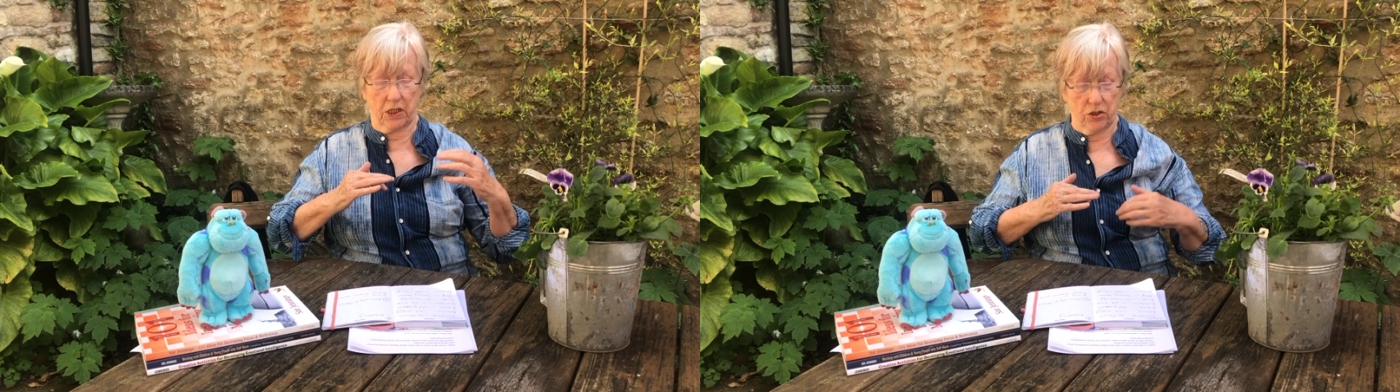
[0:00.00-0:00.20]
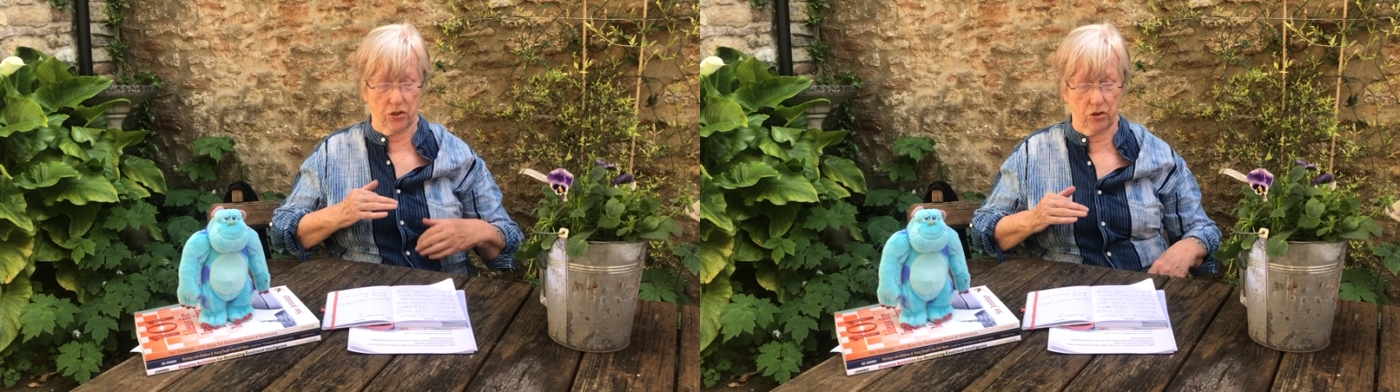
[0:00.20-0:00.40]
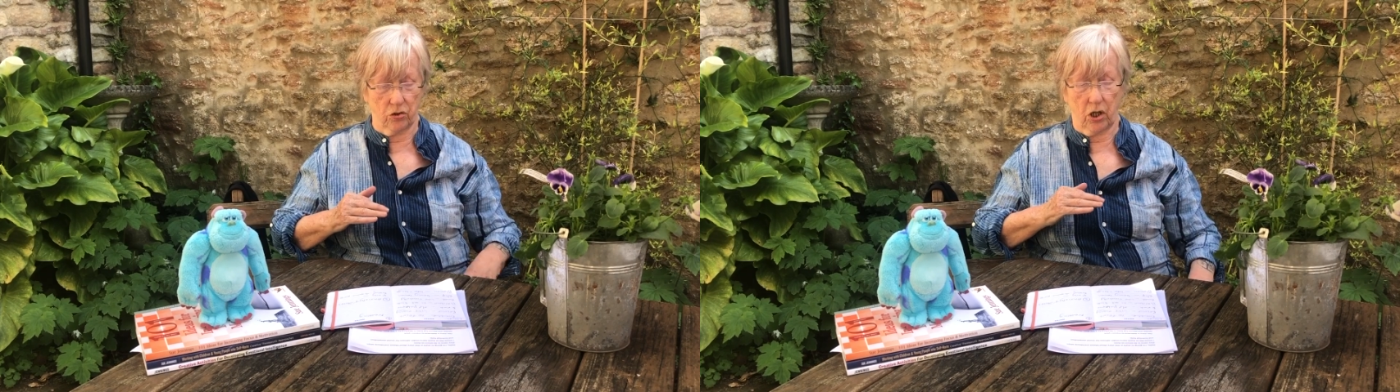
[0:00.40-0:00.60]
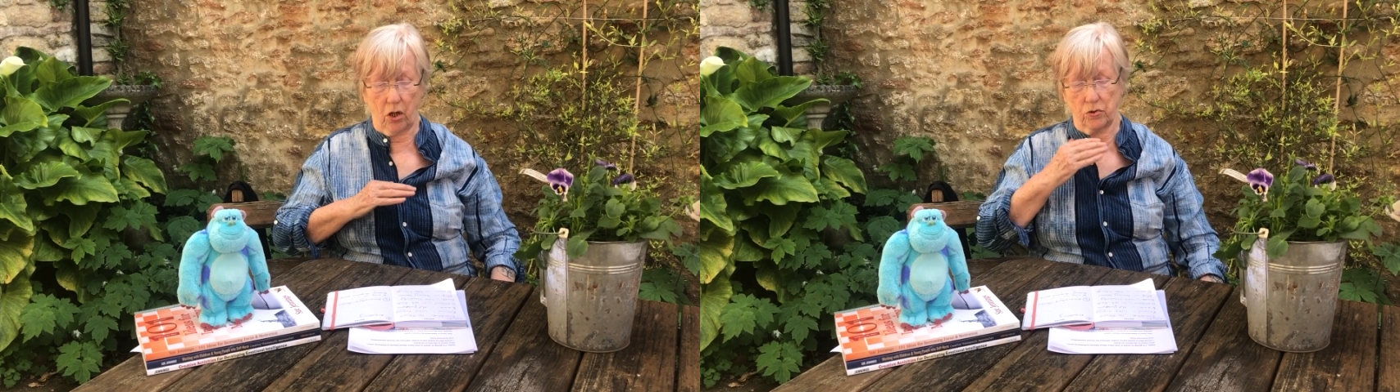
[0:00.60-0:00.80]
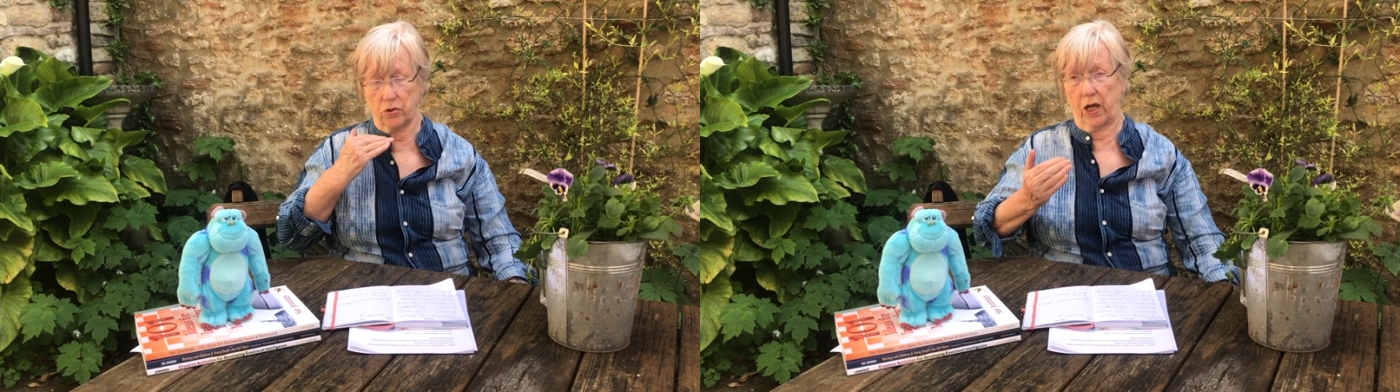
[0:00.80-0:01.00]
into your
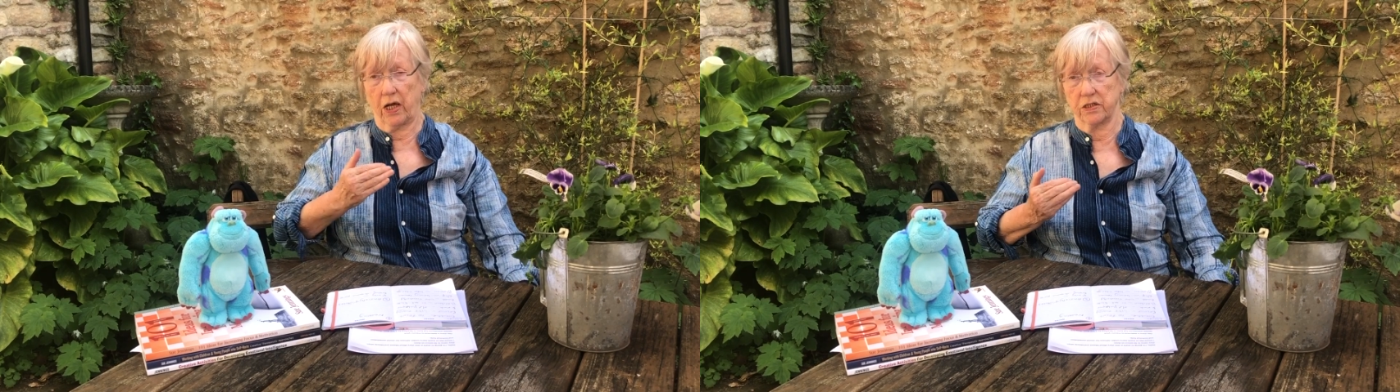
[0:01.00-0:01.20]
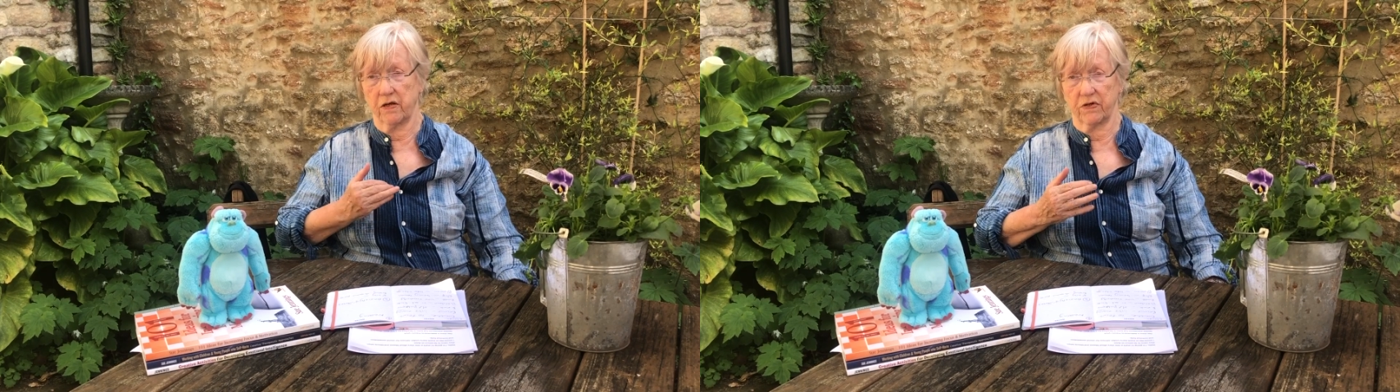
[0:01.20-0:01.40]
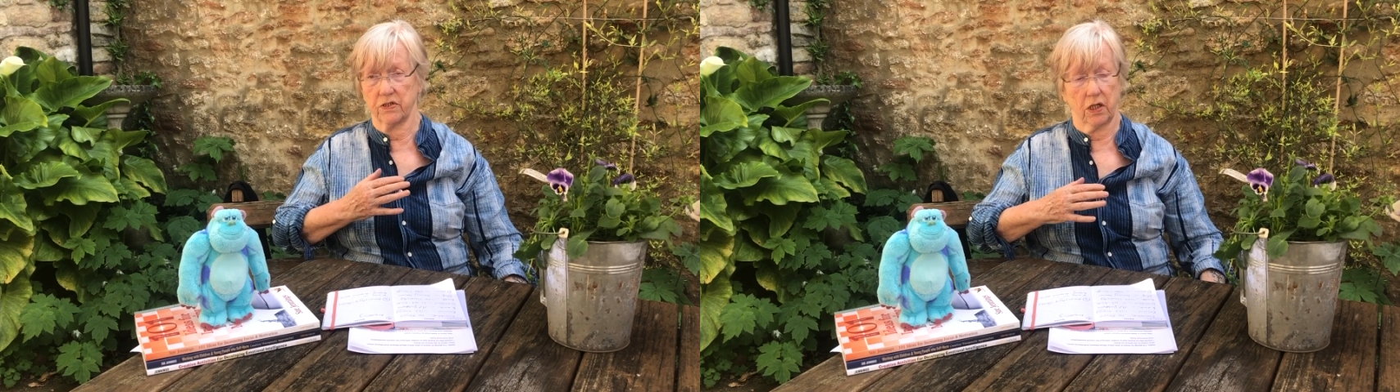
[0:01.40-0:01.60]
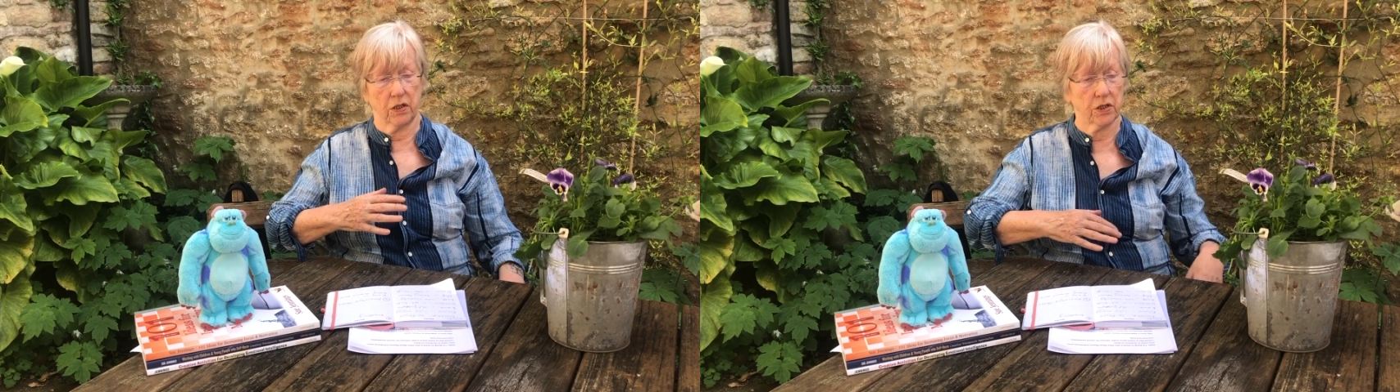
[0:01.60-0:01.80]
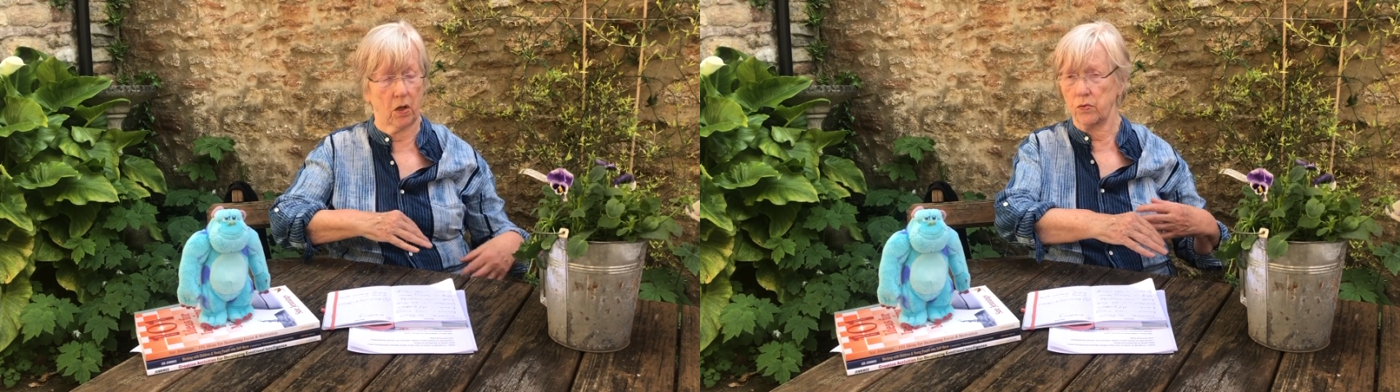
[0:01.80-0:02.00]
own creativity.
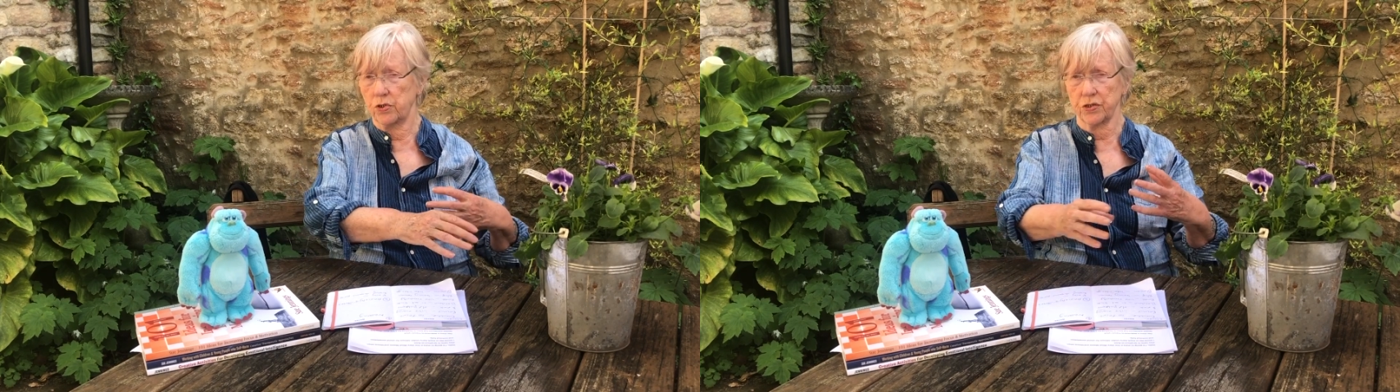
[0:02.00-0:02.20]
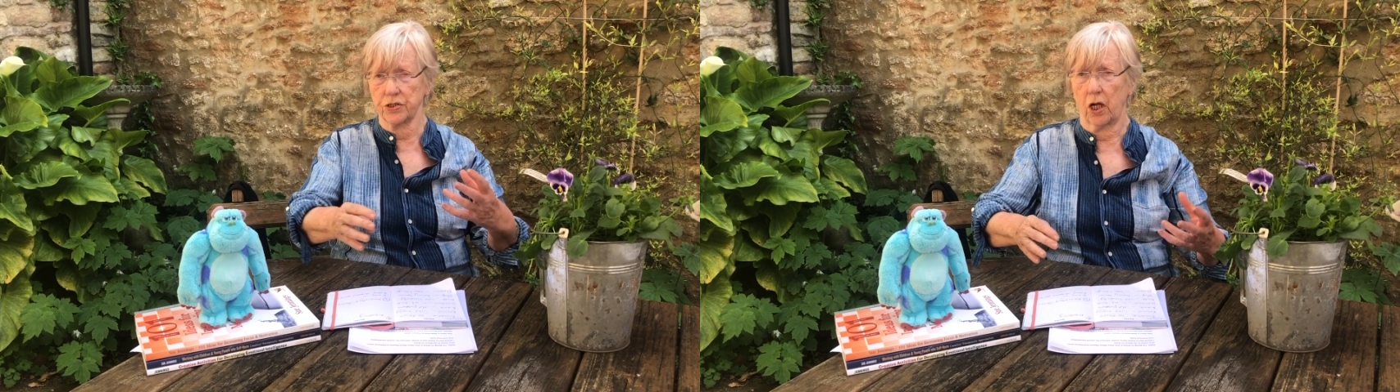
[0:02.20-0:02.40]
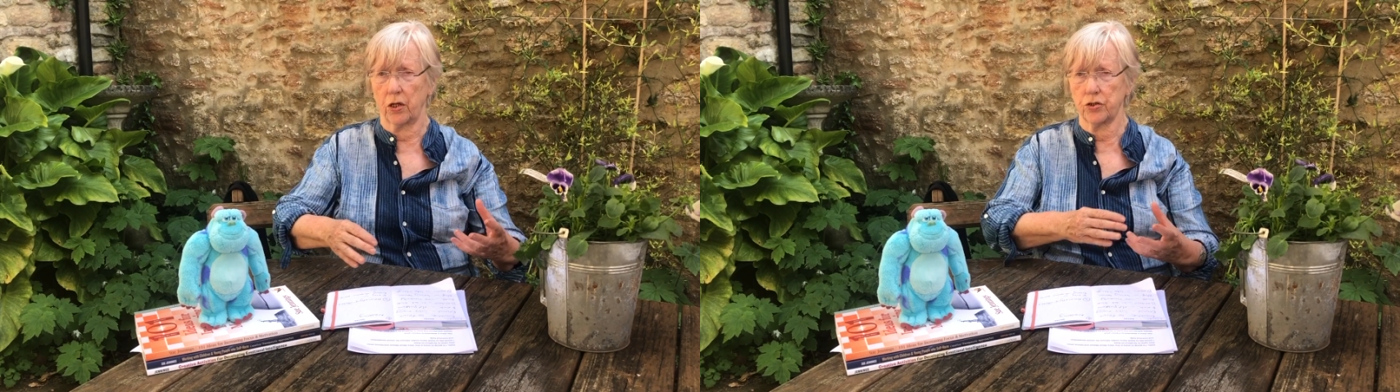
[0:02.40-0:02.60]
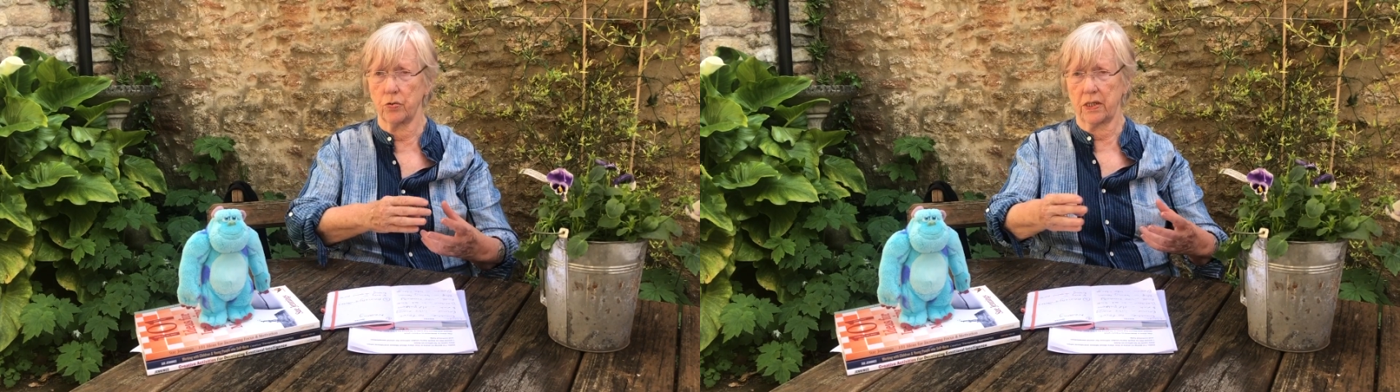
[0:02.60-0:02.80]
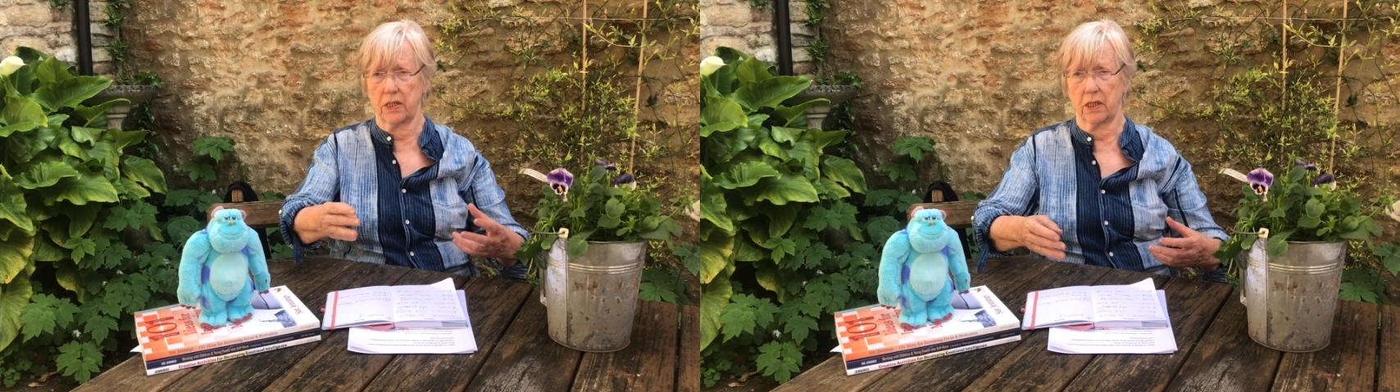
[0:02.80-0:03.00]
So just start, do
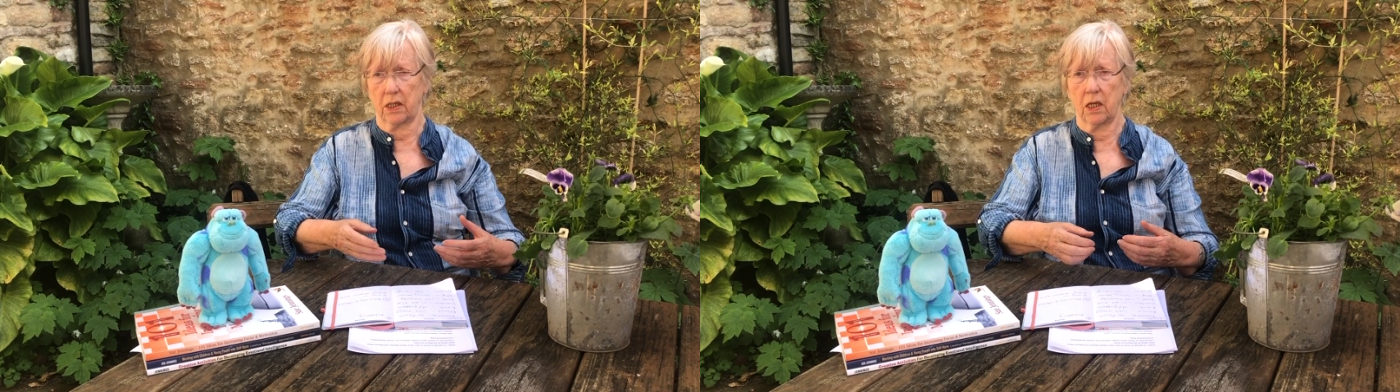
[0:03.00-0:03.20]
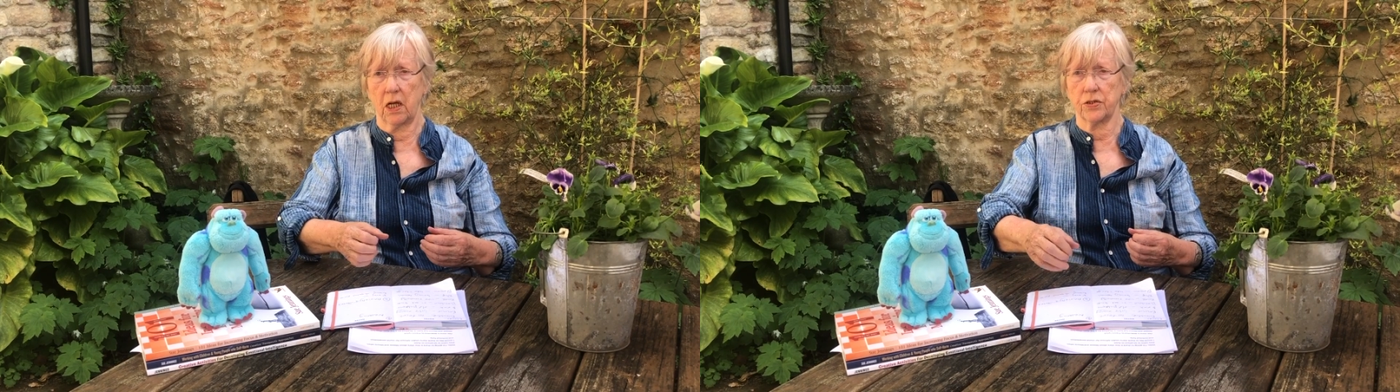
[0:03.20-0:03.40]
anything.